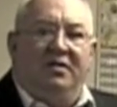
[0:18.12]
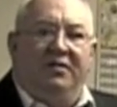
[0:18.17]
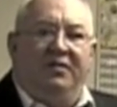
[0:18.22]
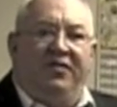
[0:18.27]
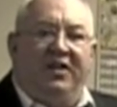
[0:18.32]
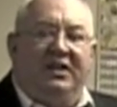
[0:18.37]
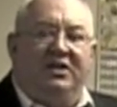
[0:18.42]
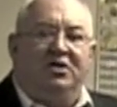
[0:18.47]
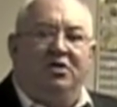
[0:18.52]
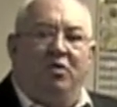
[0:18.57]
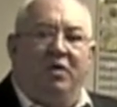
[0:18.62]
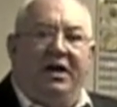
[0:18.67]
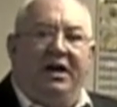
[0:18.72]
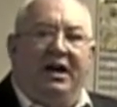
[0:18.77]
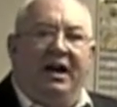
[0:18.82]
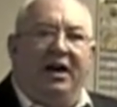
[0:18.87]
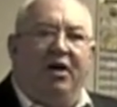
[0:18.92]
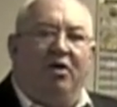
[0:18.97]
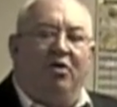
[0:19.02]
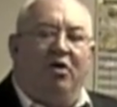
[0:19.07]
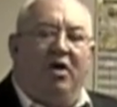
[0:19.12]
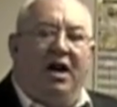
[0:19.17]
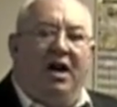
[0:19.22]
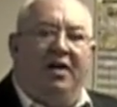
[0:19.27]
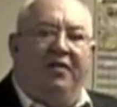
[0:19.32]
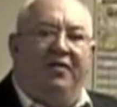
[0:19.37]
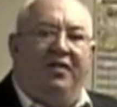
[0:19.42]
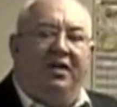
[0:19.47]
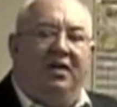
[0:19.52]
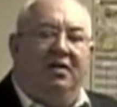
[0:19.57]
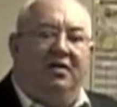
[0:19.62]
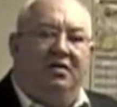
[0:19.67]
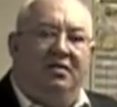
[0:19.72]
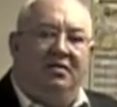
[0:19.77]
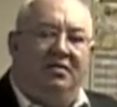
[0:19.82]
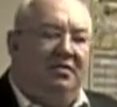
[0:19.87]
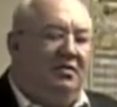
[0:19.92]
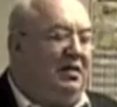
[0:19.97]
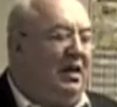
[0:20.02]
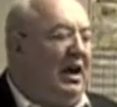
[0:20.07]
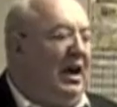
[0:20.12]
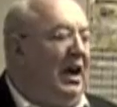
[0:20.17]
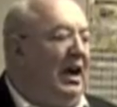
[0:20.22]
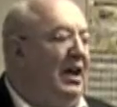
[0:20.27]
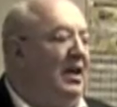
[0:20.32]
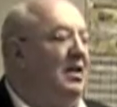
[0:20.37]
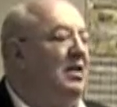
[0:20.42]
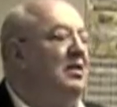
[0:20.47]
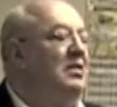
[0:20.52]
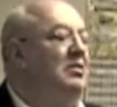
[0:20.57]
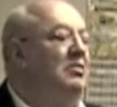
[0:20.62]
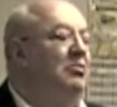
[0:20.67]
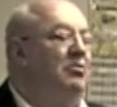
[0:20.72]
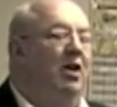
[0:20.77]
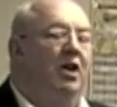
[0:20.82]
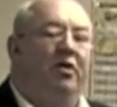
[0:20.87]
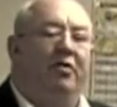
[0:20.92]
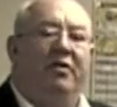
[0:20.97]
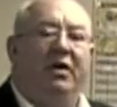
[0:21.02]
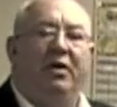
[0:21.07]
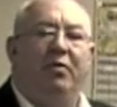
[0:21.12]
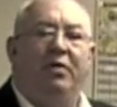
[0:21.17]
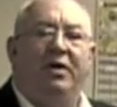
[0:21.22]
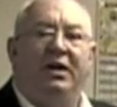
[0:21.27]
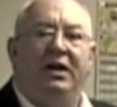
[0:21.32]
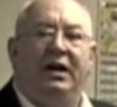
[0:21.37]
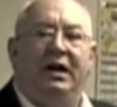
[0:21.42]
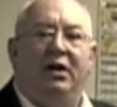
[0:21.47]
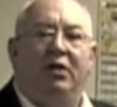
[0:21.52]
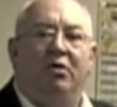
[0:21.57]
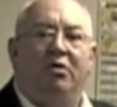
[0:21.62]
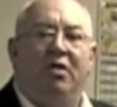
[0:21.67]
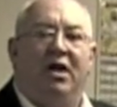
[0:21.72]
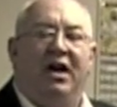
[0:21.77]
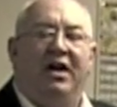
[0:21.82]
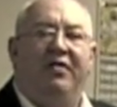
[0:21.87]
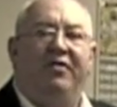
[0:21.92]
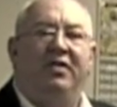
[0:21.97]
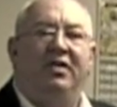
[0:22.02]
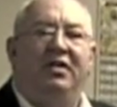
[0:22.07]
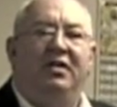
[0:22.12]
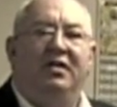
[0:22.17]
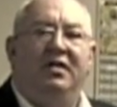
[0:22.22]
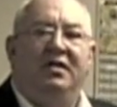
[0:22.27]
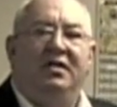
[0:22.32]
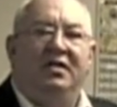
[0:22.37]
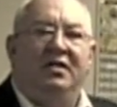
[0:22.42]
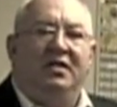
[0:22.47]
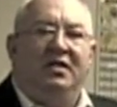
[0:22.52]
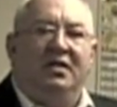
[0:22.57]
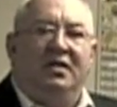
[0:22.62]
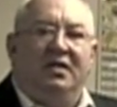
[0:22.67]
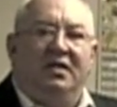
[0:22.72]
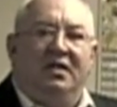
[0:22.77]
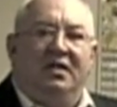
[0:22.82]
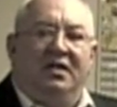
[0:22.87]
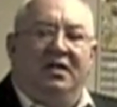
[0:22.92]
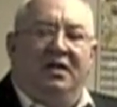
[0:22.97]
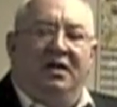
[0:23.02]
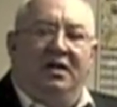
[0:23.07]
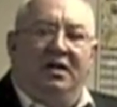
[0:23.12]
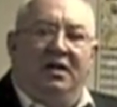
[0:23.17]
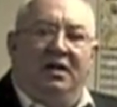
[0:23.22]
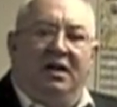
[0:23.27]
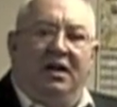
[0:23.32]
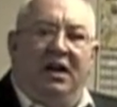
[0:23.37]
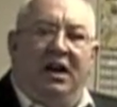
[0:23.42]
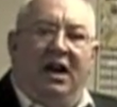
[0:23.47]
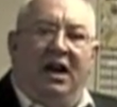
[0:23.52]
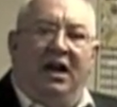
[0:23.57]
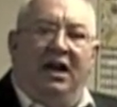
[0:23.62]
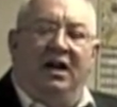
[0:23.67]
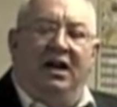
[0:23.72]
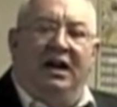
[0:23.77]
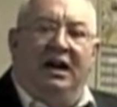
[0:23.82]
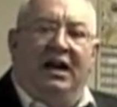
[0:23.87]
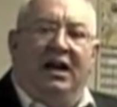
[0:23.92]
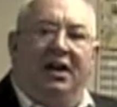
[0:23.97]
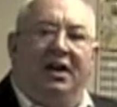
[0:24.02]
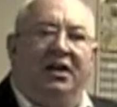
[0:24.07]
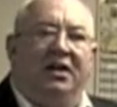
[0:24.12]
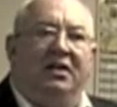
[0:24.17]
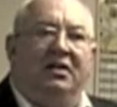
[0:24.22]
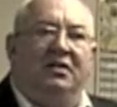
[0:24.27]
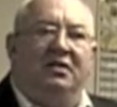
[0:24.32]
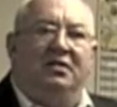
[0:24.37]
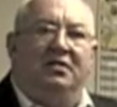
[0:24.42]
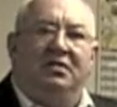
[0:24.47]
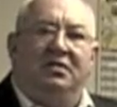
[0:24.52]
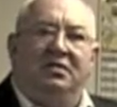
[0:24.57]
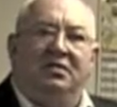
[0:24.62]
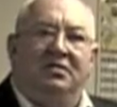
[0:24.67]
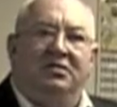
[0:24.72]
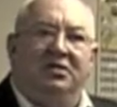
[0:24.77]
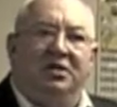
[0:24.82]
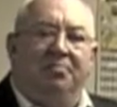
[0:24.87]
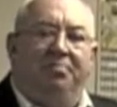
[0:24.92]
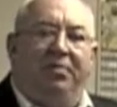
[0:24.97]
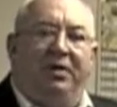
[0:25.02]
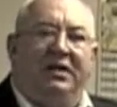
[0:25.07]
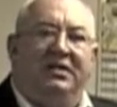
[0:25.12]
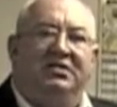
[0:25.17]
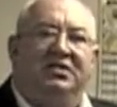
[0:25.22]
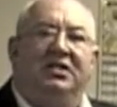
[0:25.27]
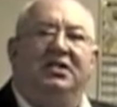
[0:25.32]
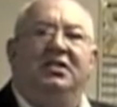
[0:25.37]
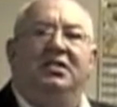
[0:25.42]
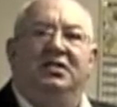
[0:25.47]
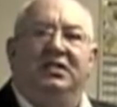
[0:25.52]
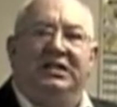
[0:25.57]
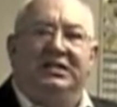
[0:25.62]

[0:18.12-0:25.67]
fixed wing aircraft and rotary wing aircraft, in a elegant, simplistic